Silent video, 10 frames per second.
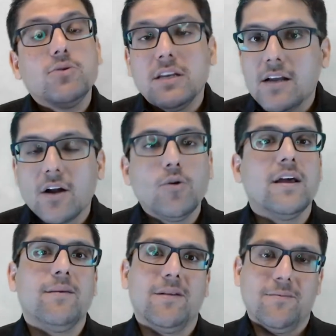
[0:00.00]
you did not do
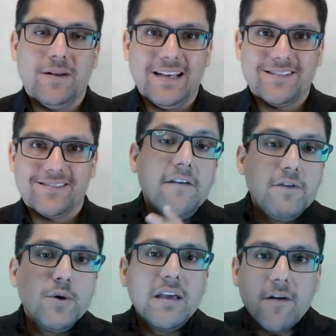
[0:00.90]
any manipulation.
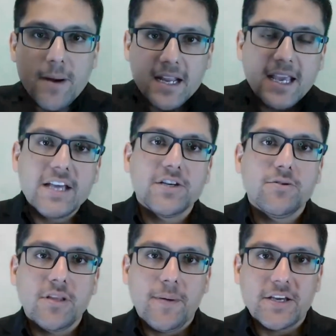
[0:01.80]
If you give a medication
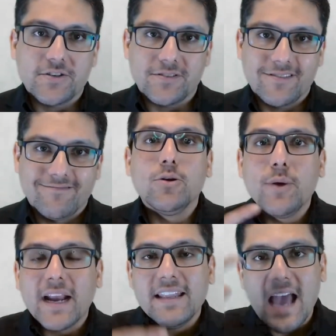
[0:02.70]
to the patient and you
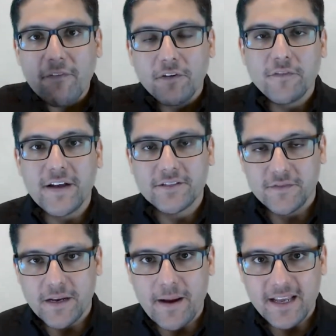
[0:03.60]
look at the after effects
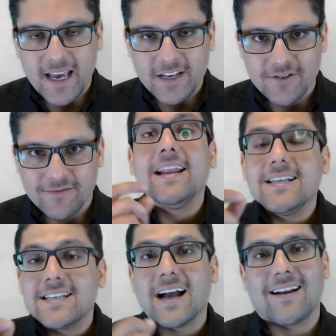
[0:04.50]
of that medication, it
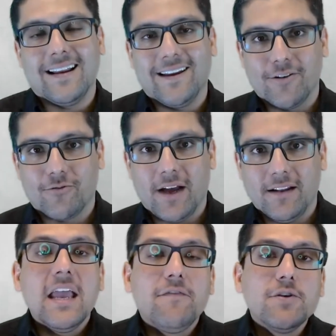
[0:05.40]
is a clinical trial.
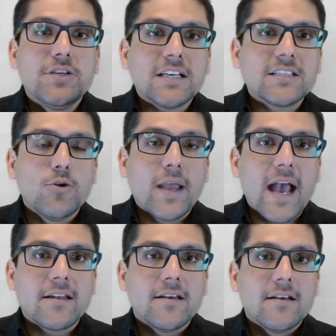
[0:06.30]
If you just look
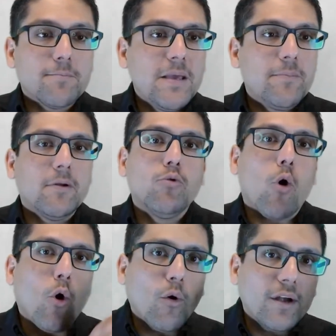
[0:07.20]
at some people who
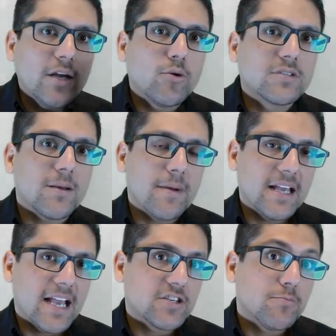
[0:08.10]
already took some
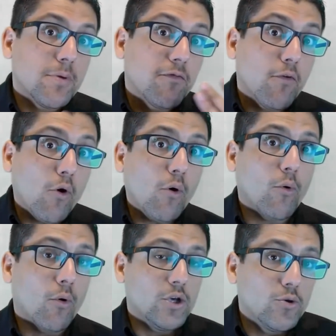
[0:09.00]
medication
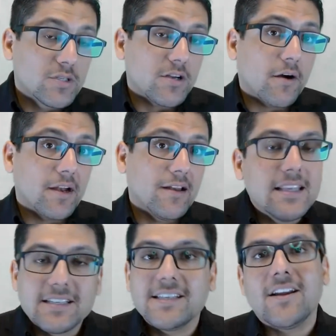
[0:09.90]
before you started,
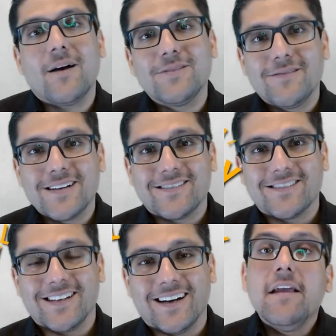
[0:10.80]
this is an observational
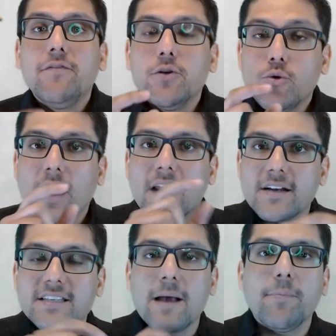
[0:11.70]
study. If you took a hair
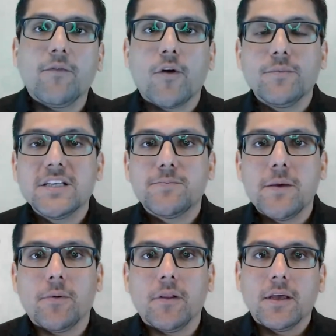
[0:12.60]
sample from these
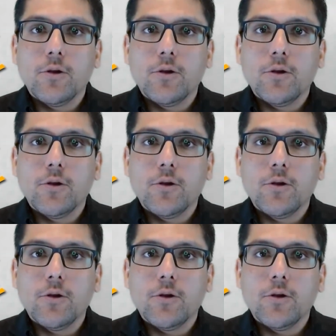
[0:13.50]
people,